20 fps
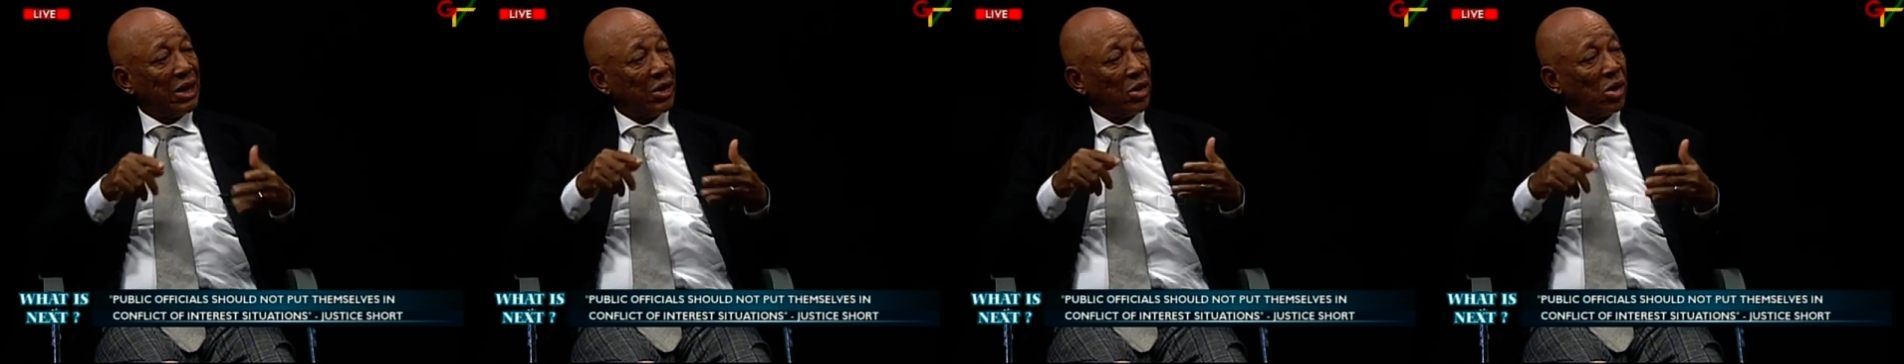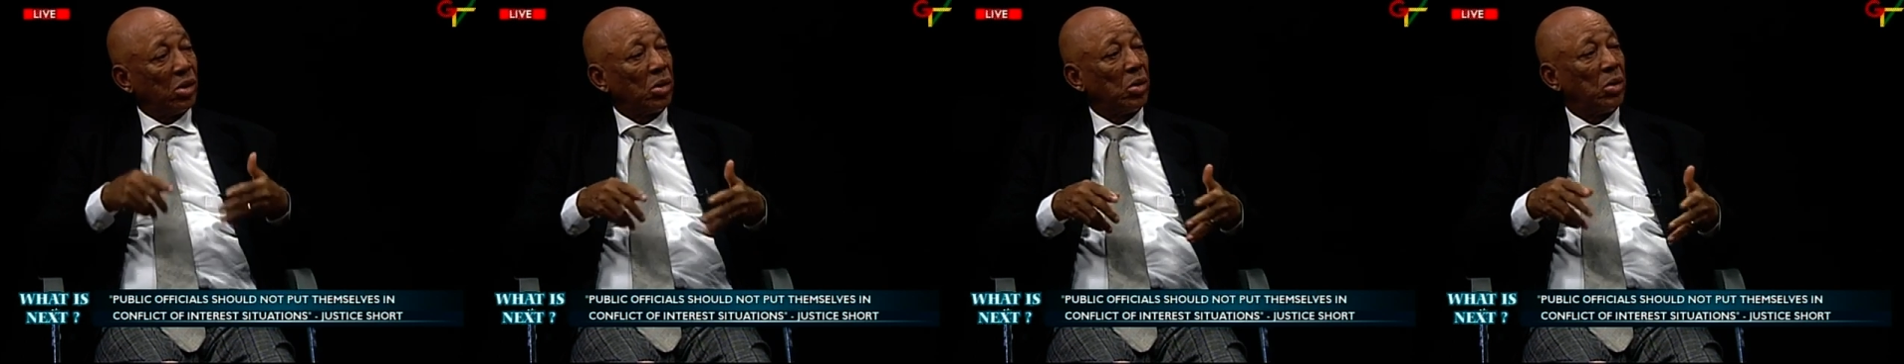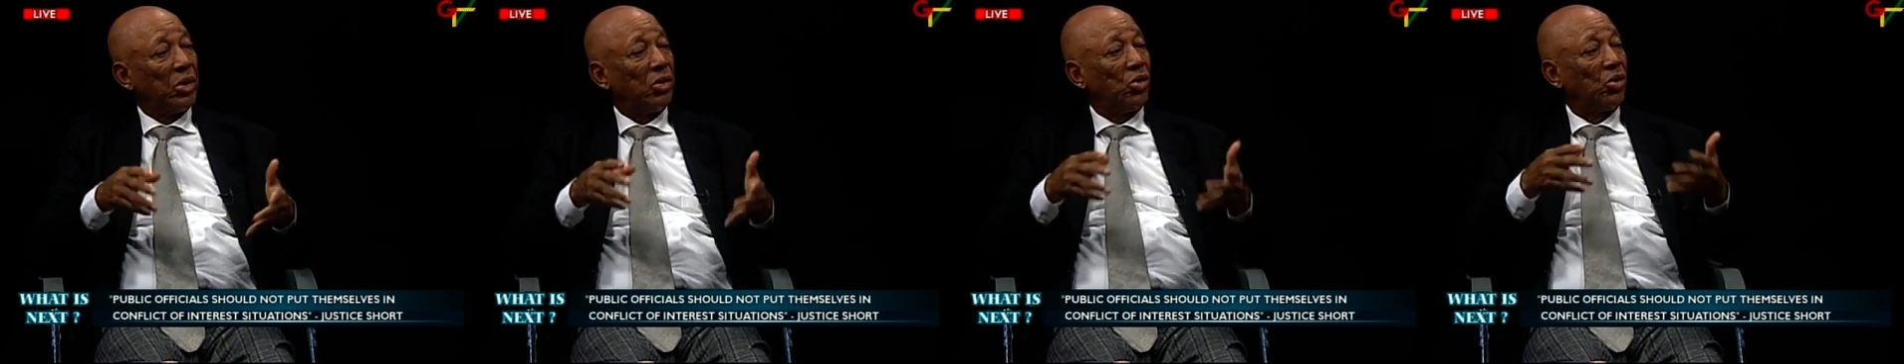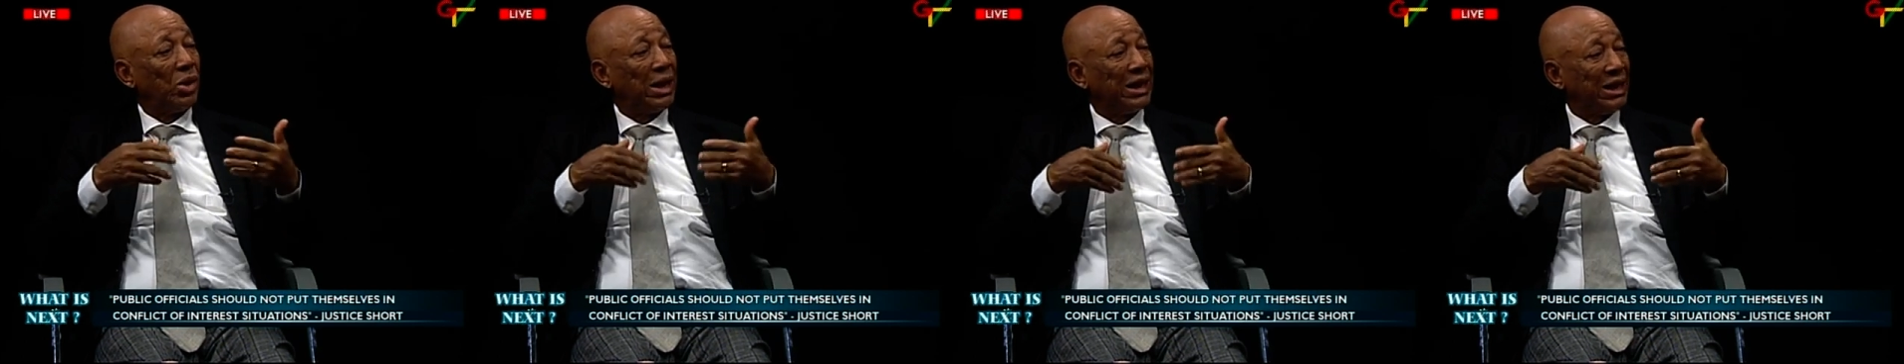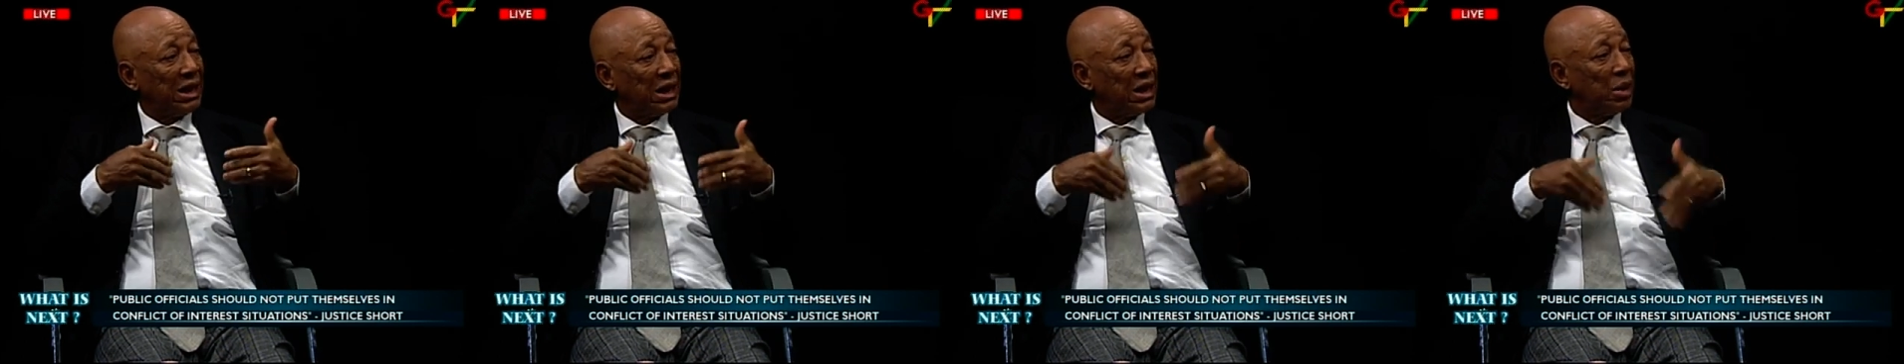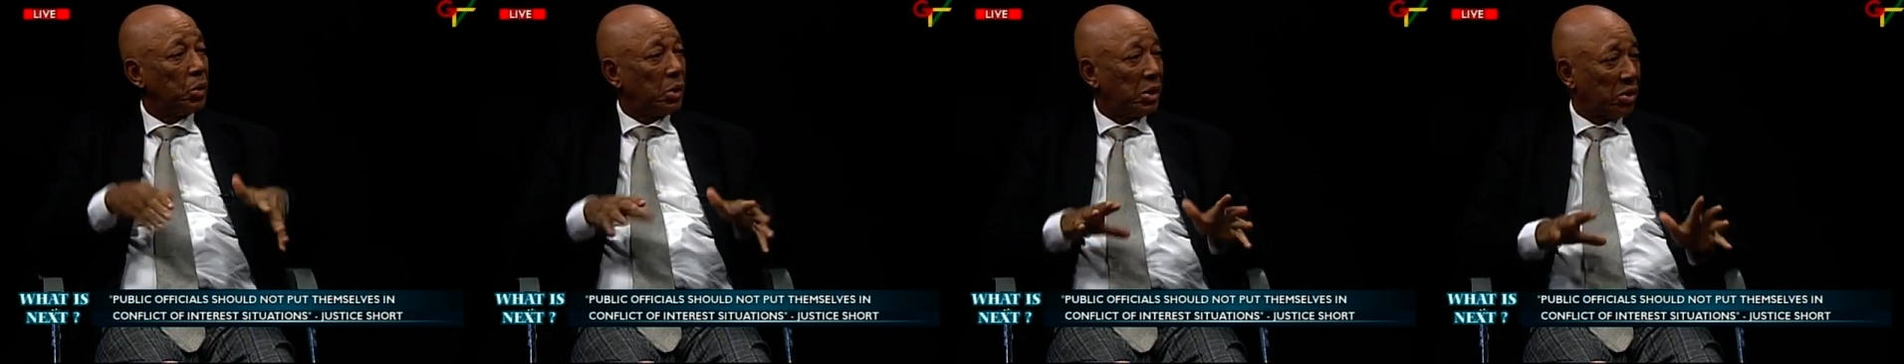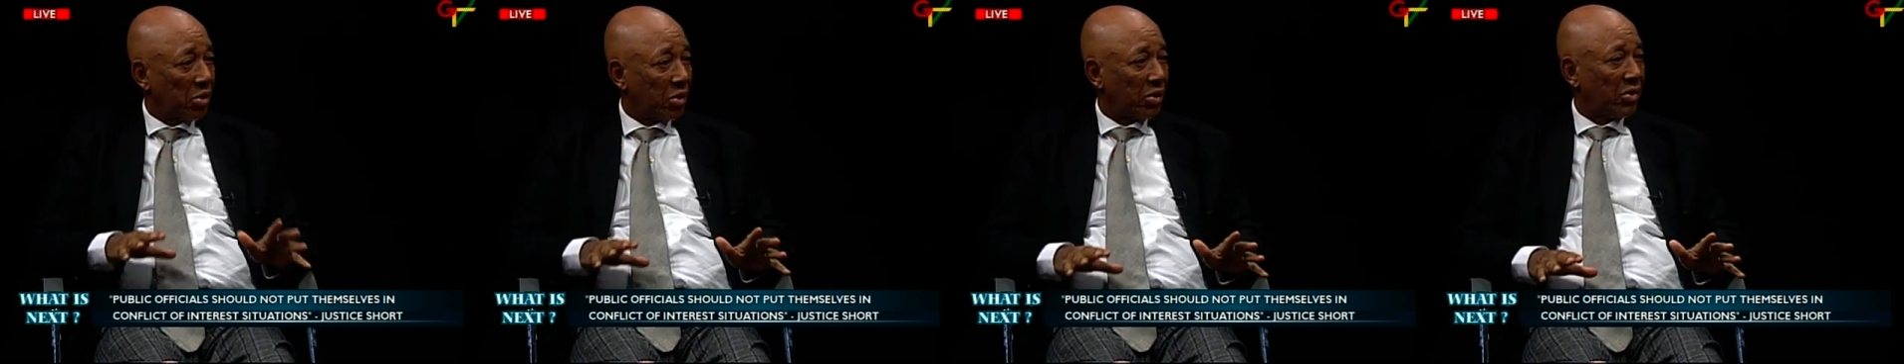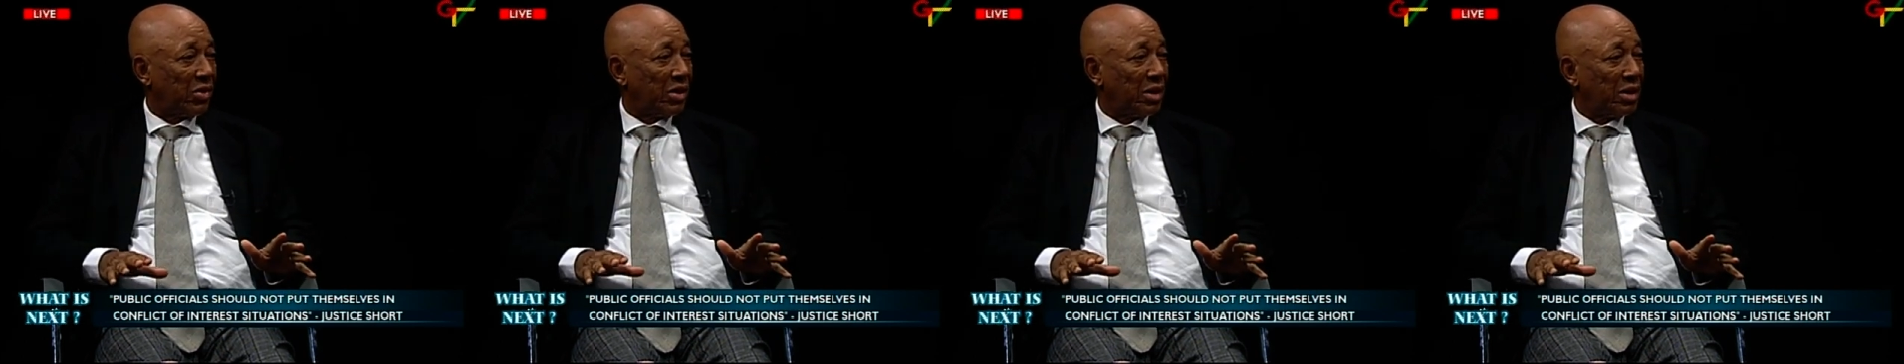In other words, you are dealing with
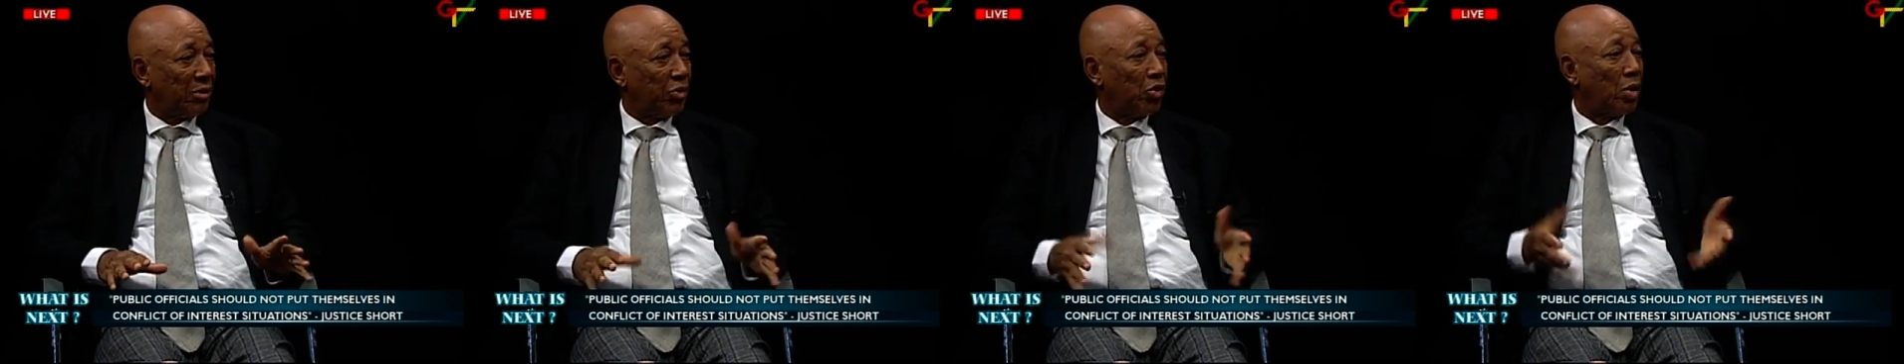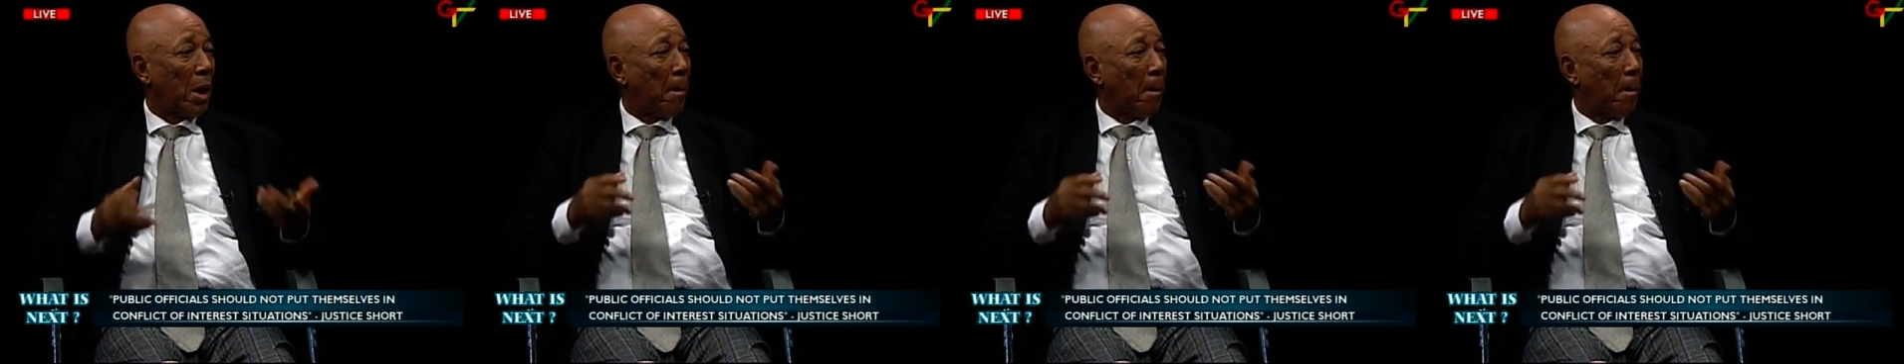yourself.